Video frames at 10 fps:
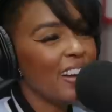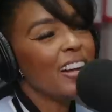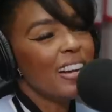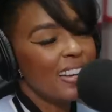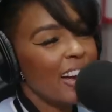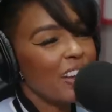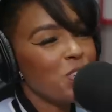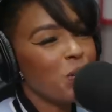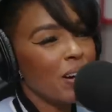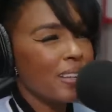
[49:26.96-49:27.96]
Yeah,
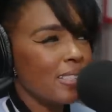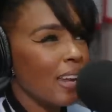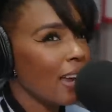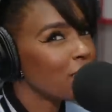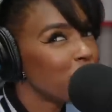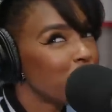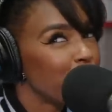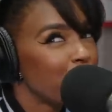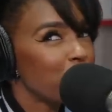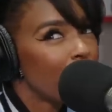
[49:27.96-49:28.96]
you want to be like,
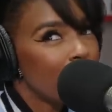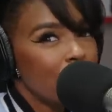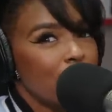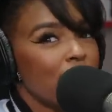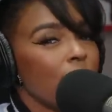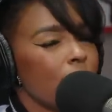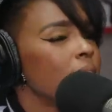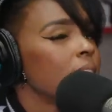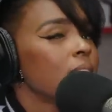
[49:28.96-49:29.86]
ooh, yeah, she look.